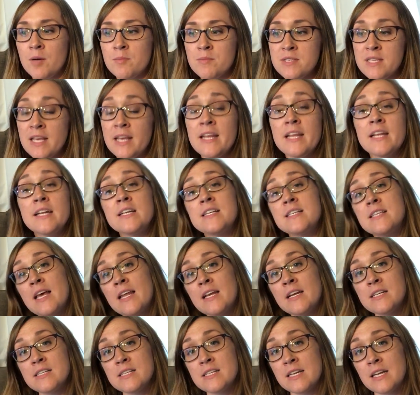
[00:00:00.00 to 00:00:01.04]
Zany to
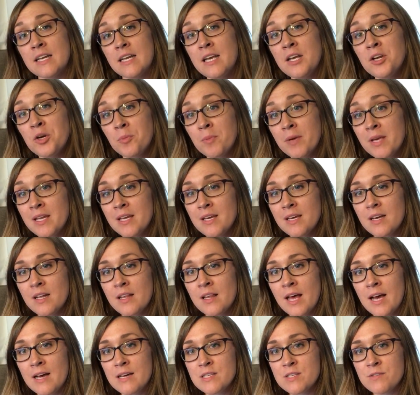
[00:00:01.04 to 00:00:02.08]
Zen is an intermediate
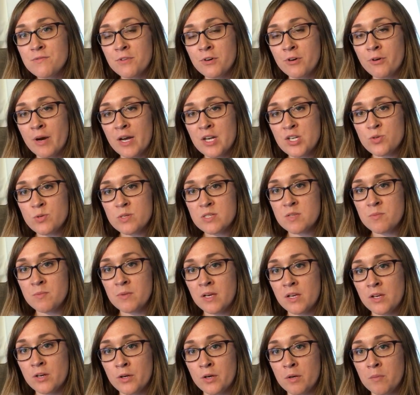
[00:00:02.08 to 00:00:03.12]
class for graduates and
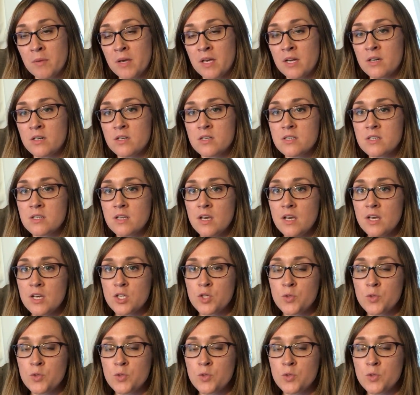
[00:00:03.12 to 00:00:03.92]
beginner good manners.